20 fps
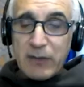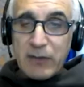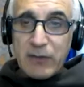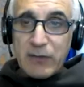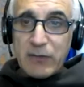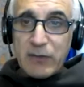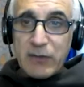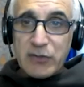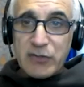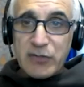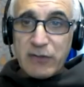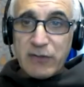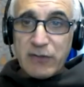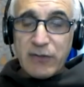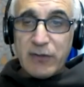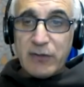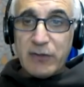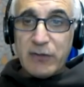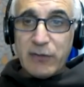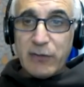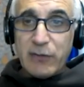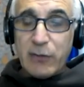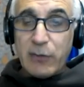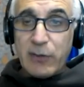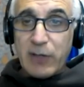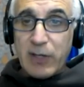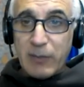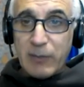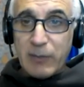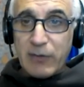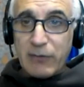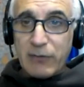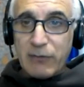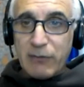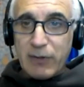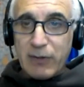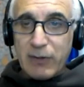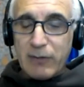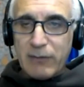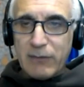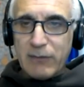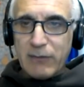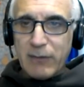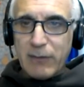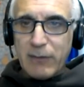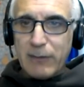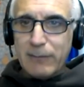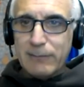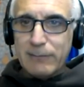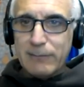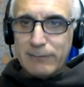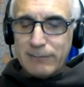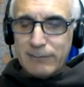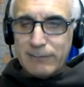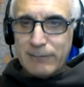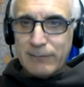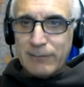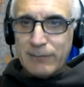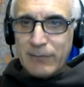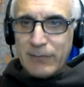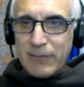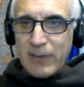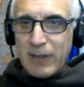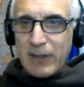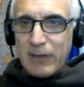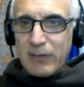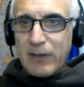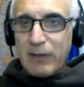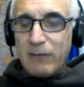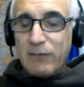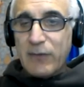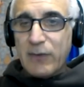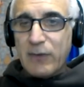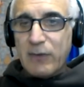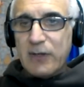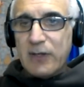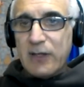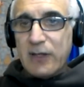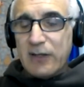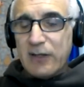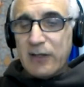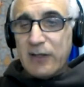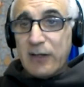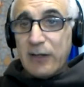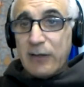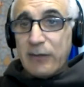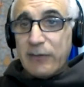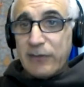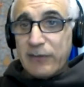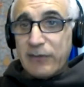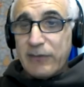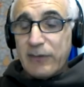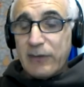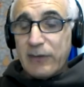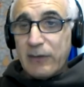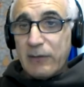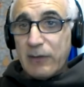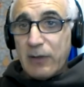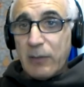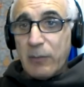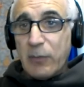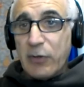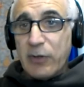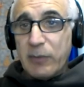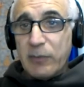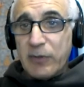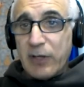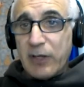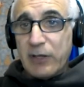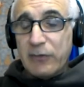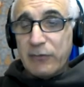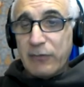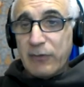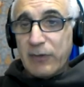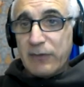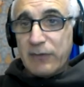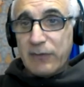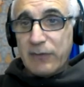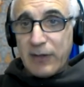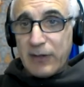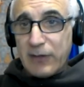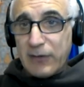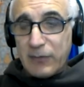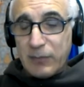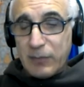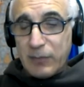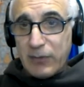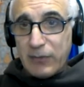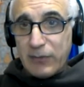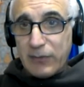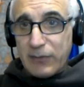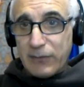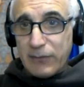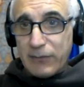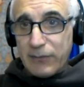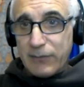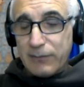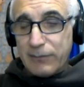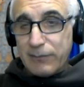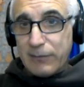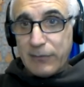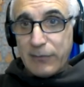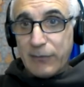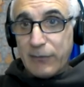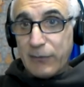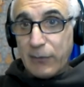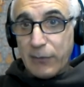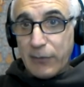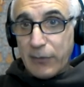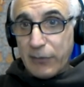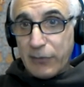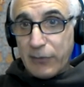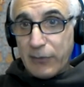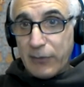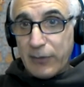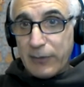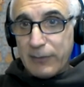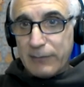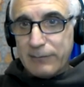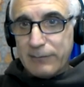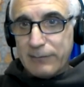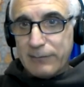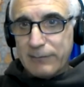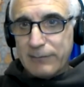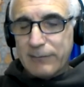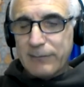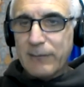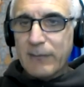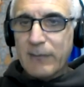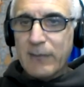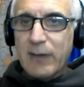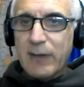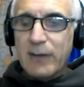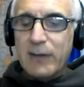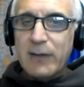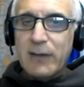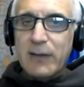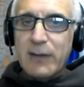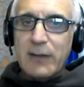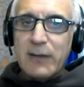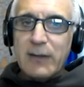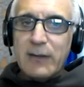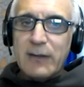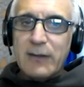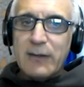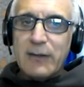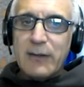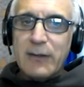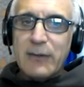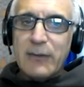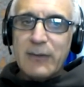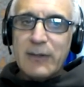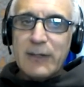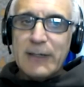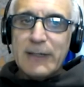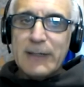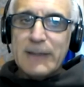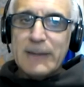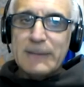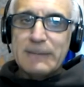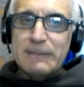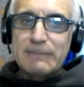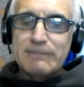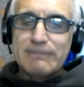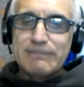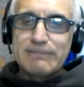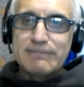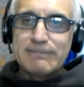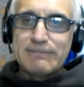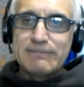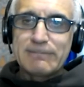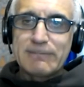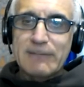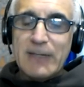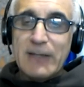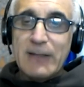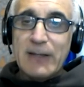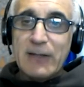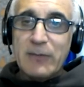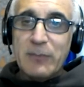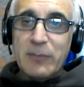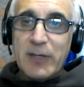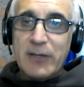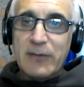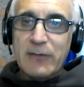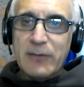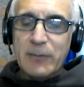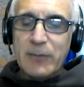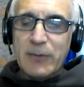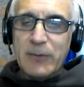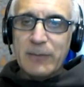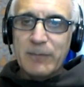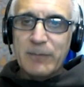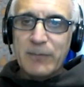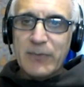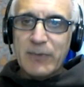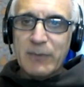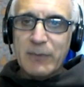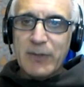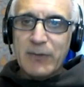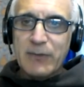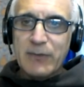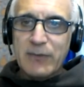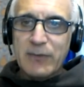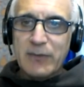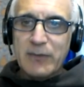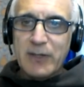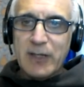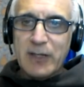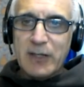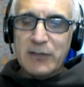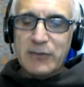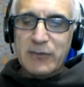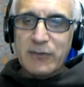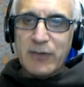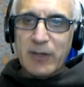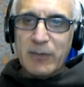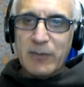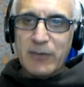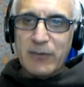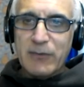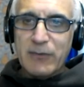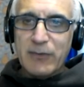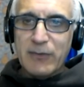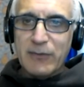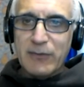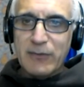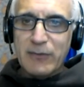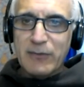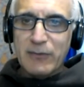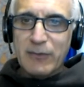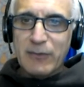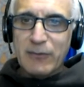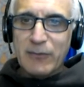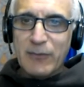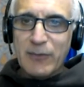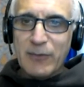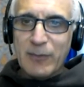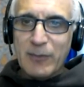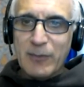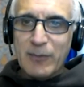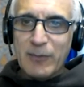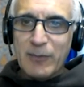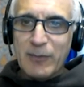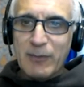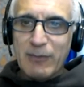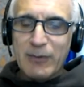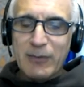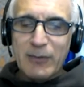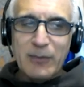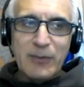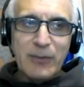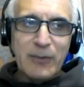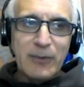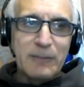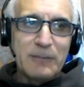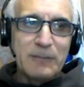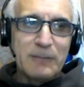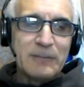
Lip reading: decisions didn't know chemistry, and so they figured, it's ammonium nitrate's not explosive, so they thought, and that's possible because the knowledge of chemistry isn't uniform around the world.